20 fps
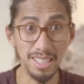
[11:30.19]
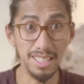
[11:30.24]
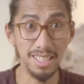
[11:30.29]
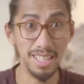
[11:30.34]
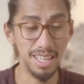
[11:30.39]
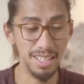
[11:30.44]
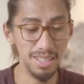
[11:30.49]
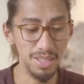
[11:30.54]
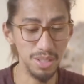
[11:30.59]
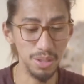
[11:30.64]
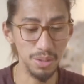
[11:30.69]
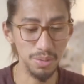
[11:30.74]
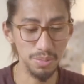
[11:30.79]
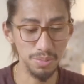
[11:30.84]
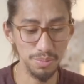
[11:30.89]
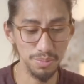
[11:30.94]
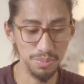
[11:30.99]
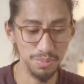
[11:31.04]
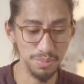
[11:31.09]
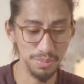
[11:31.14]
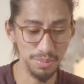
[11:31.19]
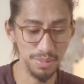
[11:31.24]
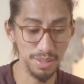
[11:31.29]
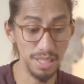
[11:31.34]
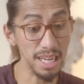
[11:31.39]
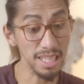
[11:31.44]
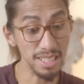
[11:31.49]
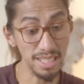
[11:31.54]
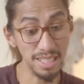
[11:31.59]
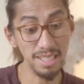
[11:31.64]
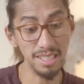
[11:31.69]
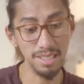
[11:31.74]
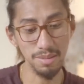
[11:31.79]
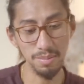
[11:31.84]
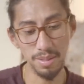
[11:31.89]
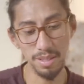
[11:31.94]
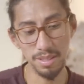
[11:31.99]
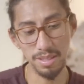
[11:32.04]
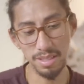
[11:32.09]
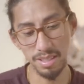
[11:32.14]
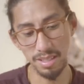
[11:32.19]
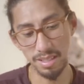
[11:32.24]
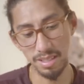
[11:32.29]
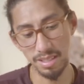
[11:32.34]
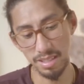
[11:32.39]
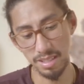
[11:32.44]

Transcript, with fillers: There you go. That's this person.